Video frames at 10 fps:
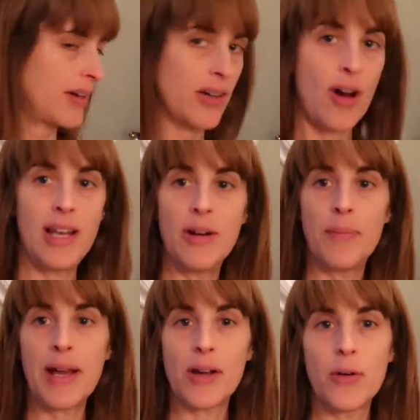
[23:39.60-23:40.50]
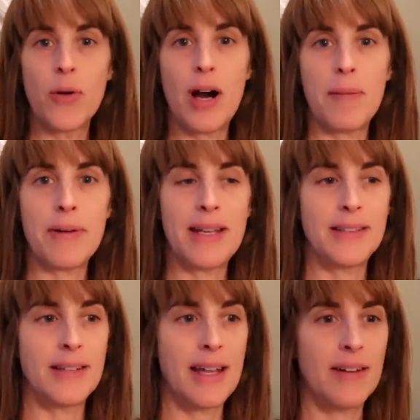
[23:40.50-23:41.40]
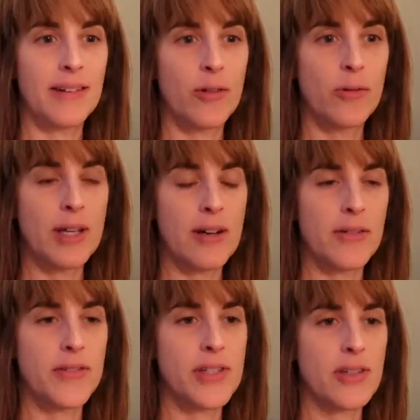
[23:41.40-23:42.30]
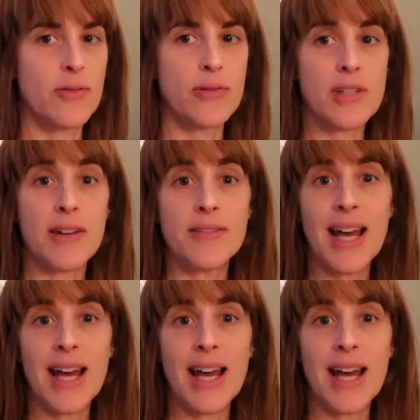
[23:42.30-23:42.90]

I got a little bit caught up in all the after school stuff.